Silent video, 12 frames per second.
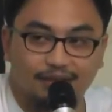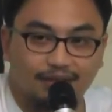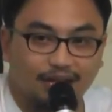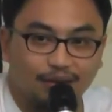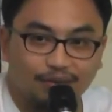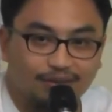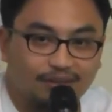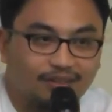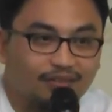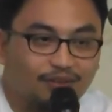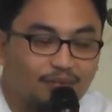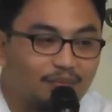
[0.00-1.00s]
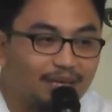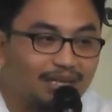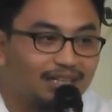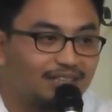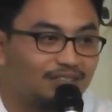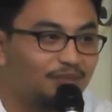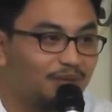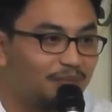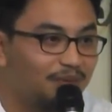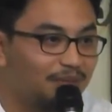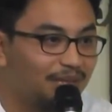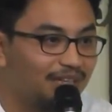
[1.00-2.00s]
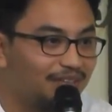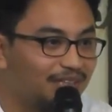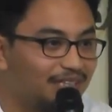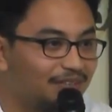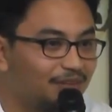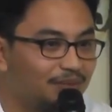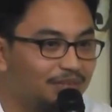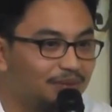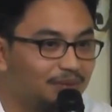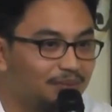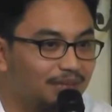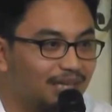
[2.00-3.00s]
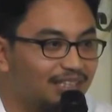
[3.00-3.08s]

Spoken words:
Thousands, if not millions of people benefited from these people.